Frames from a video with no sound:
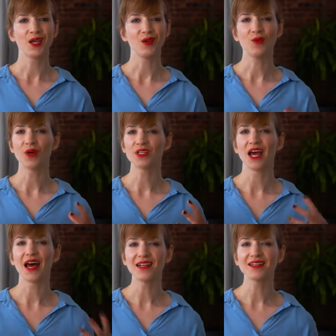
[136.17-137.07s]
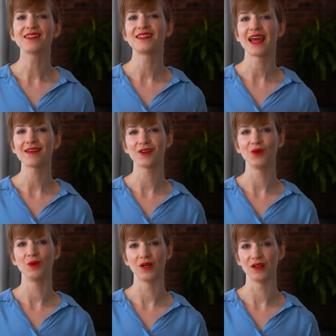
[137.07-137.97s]
You want to understand
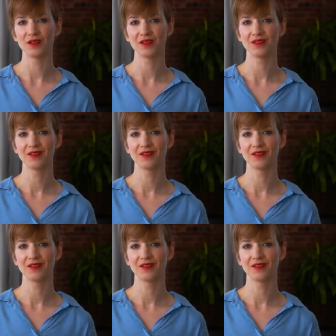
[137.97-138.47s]
your world.